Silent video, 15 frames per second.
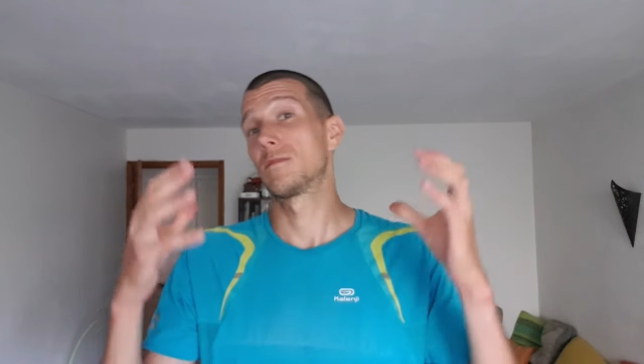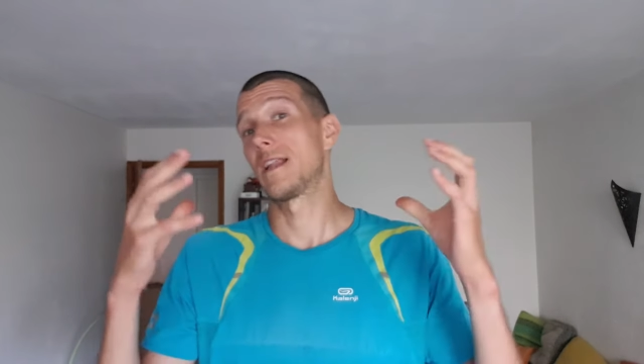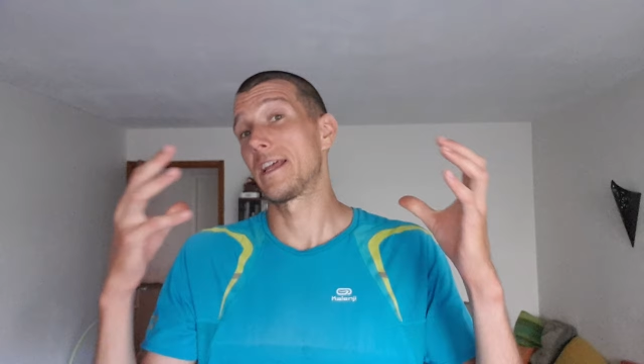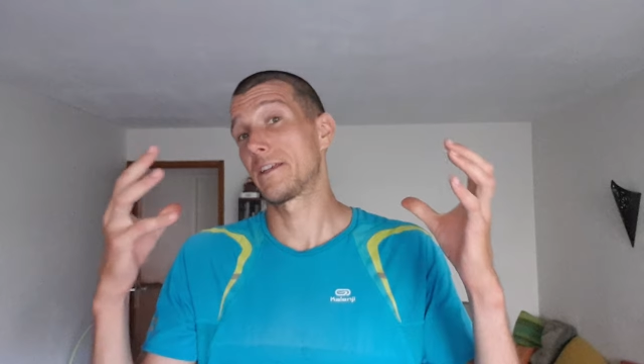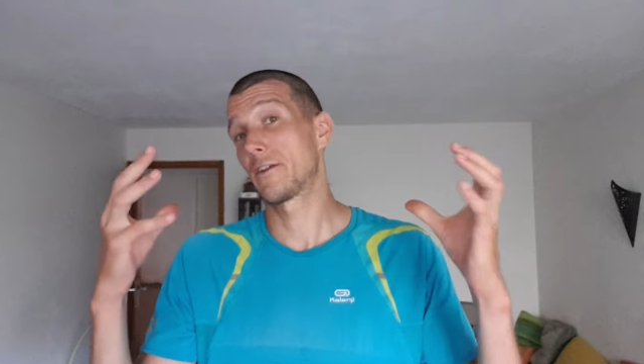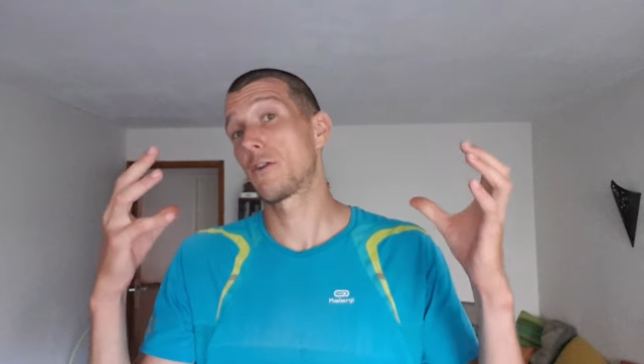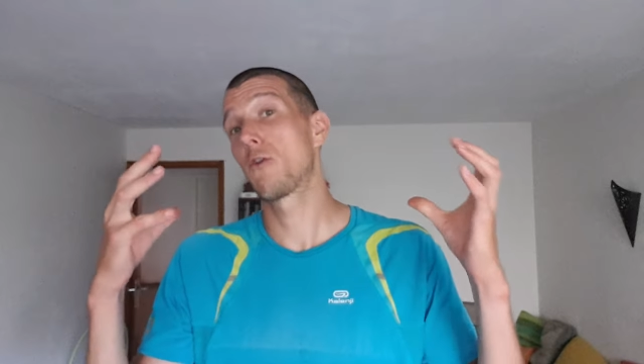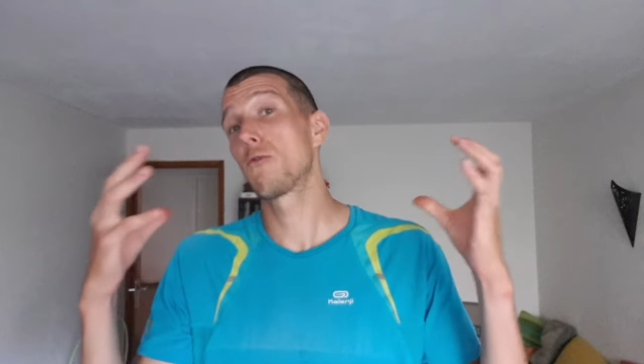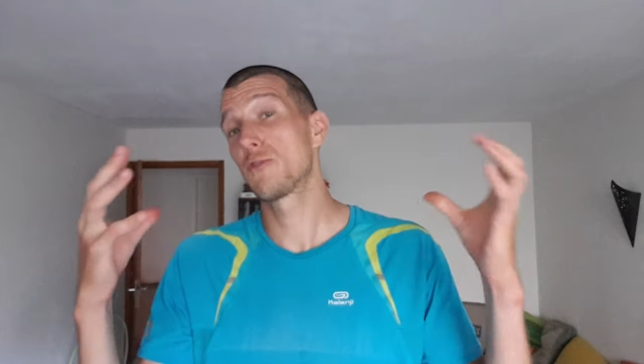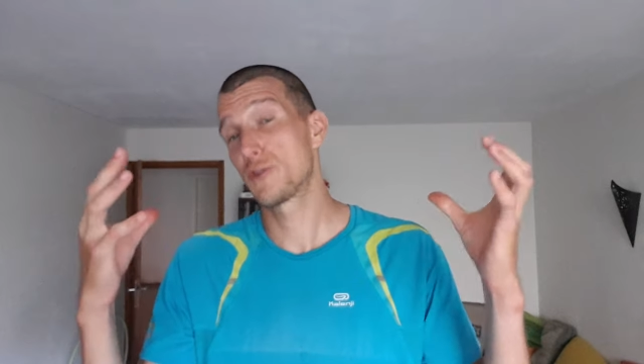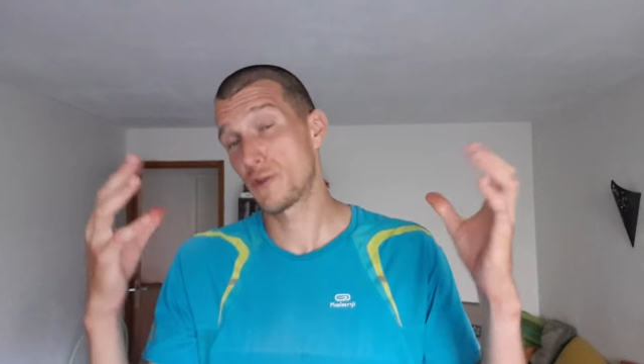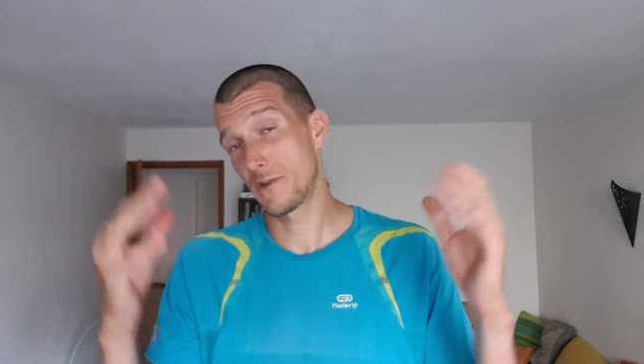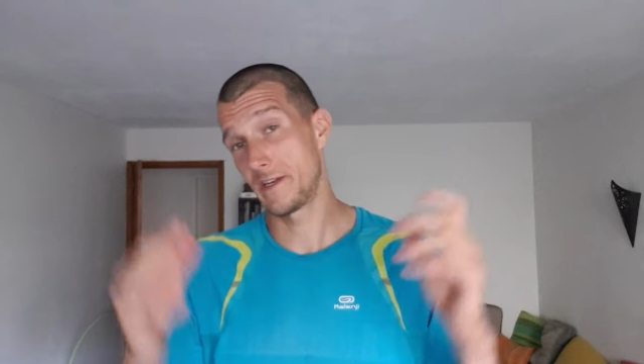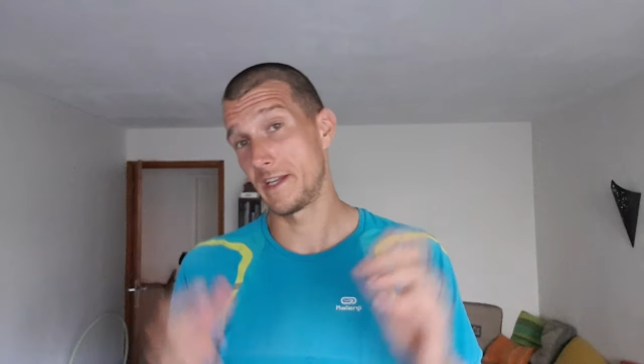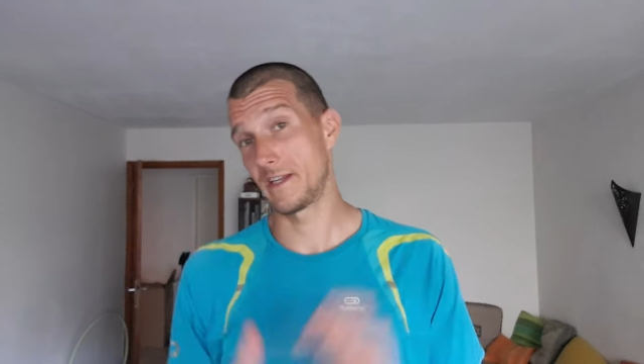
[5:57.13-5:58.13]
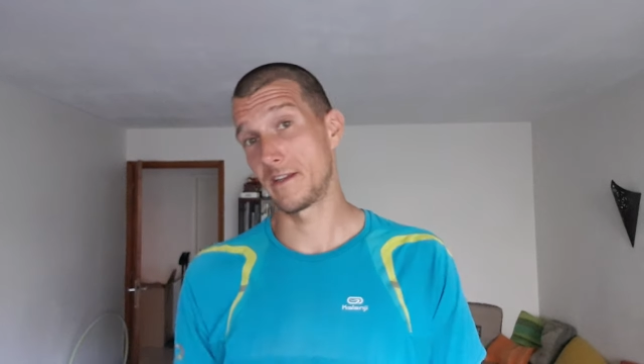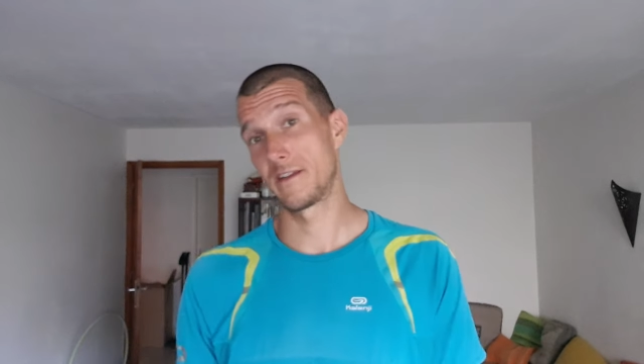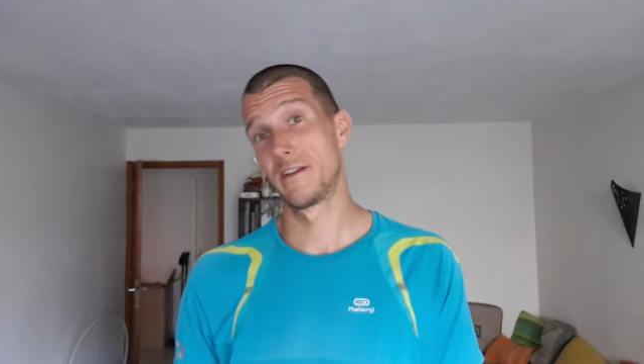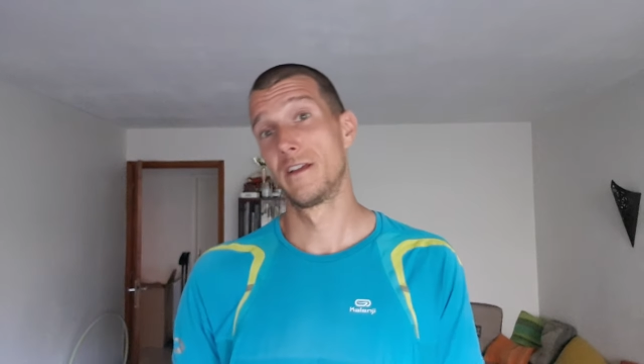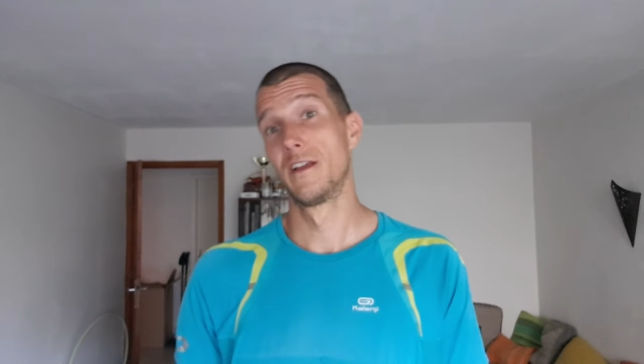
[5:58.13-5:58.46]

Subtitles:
like cushioning,